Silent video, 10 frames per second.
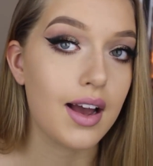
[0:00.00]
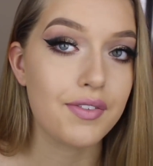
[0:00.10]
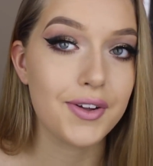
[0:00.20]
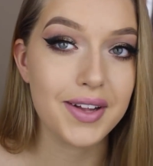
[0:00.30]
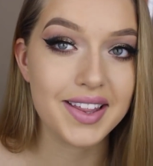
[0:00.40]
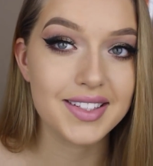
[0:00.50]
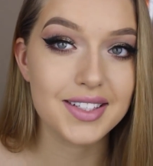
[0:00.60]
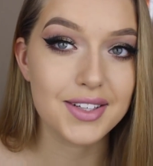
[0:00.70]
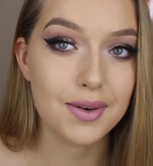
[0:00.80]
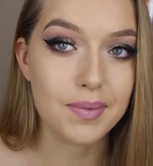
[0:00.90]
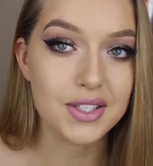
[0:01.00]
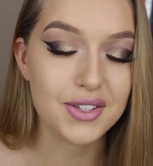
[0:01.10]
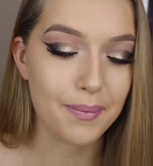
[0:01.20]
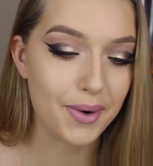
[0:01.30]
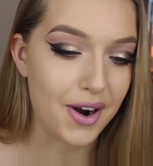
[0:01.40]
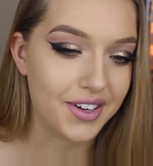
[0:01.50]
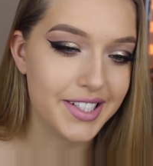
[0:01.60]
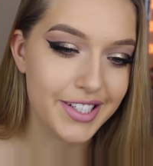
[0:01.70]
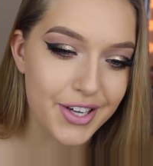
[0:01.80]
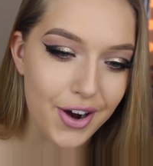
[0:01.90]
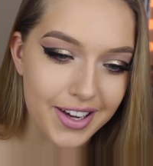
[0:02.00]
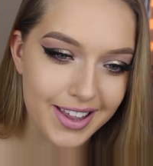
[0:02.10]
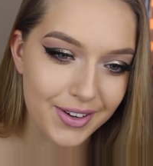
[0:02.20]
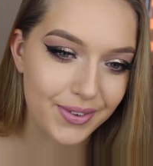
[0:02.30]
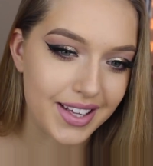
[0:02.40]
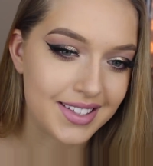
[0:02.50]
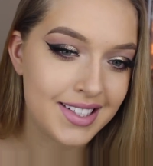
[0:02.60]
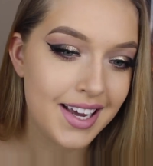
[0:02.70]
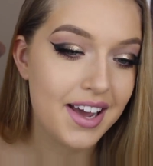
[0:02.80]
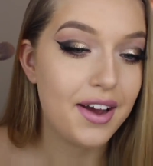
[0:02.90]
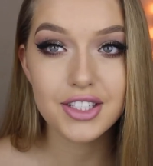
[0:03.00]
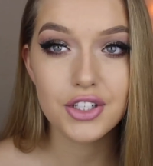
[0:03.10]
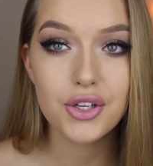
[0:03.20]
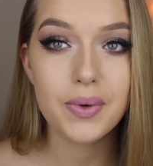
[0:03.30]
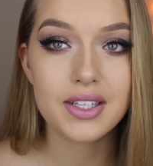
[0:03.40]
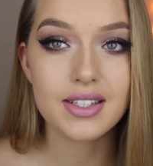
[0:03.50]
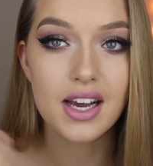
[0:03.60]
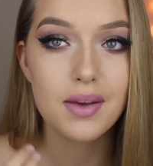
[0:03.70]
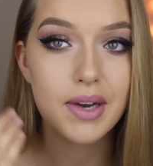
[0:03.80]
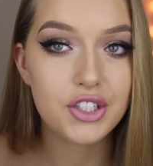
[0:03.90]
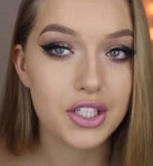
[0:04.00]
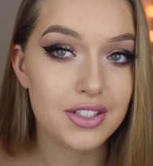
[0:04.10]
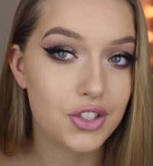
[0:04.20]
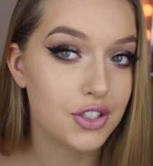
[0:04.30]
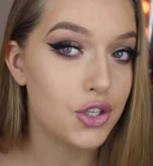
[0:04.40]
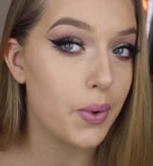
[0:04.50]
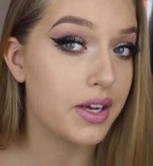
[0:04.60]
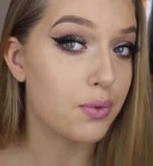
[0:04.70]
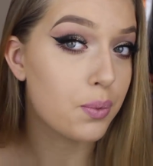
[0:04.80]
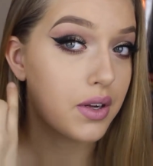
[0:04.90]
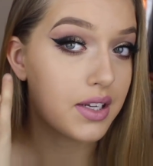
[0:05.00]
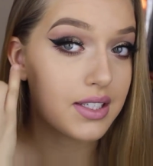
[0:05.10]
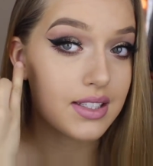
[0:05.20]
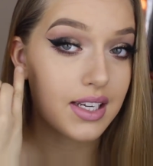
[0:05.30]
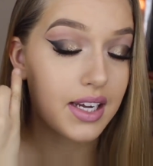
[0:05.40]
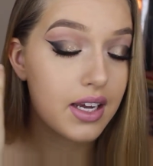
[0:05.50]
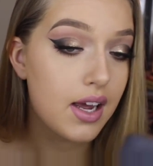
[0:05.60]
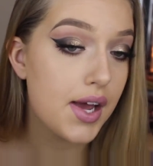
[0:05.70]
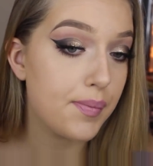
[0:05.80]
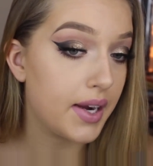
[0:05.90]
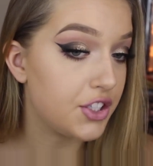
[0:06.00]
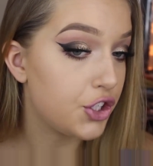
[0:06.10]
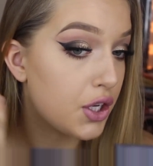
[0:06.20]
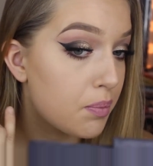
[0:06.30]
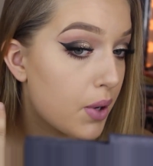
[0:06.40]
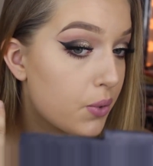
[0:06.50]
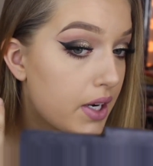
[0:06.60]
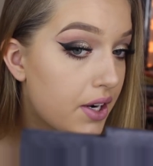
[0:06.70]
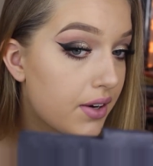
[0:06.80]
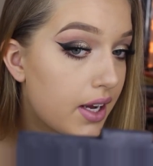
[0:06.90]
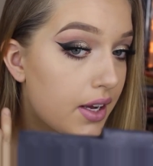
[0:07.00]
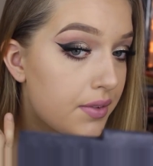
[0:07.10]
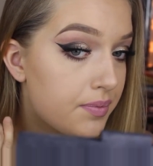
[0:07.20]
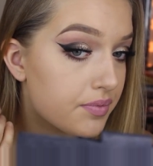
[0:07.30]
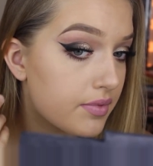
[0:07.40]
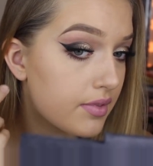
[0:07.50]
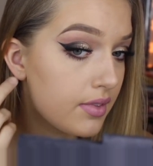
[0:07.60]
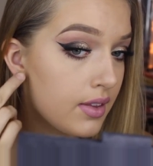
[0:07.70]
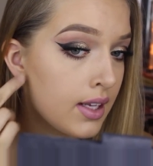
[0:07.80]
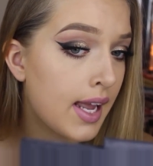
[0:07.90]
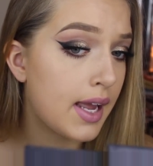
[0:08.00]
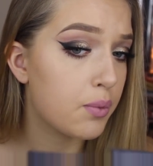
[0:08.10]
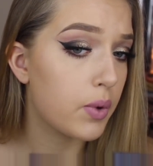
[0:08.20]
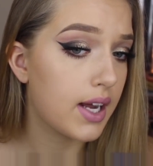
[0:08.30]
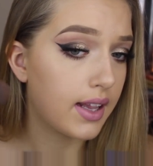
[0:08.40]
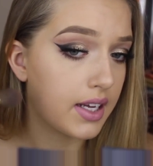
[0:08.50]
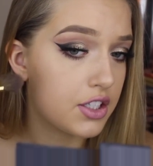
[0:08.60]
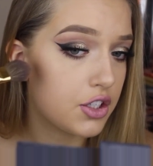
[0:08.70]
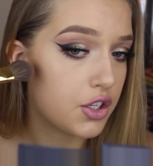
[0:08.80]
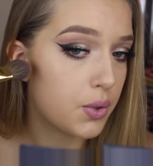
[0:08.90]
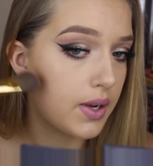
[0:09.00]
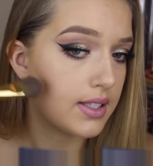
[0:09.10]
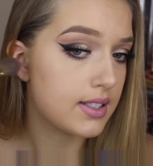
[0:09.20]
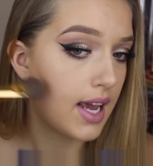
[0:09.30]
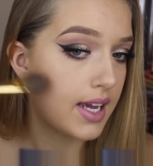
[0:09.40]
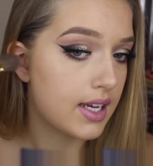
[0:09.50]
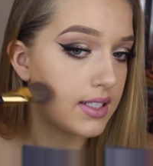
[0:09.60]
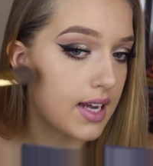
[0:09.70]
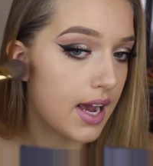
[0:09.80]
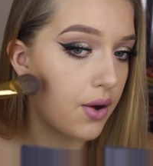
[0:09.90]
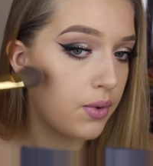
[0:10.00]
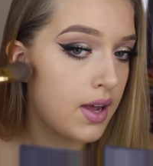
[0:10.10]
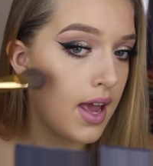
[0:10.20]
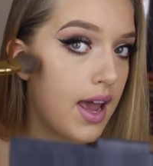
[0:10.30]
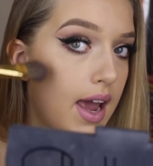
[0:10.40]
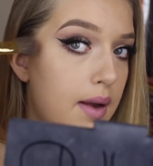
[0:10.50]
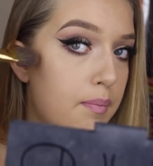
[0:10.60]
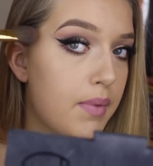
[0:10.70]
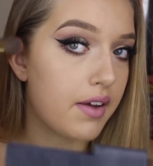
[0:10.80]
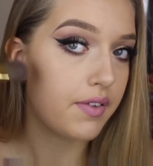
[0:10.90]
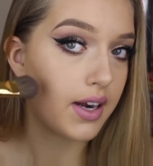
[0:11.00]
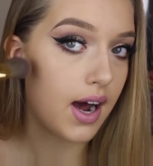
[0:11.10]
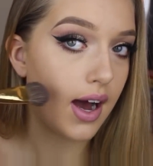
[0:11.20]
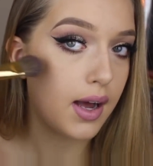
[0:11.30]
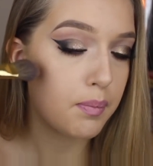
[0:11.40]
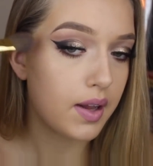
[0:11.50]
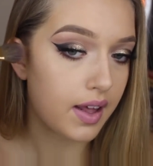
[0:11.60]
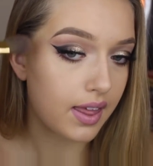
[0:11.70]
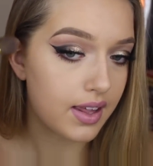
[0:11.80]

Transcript: I feel like this is going to be super hard to talk through this. What I like to do is suck in my cheeks just so I could really see my cheekbone area. And what I like to do is take it down and buff it up like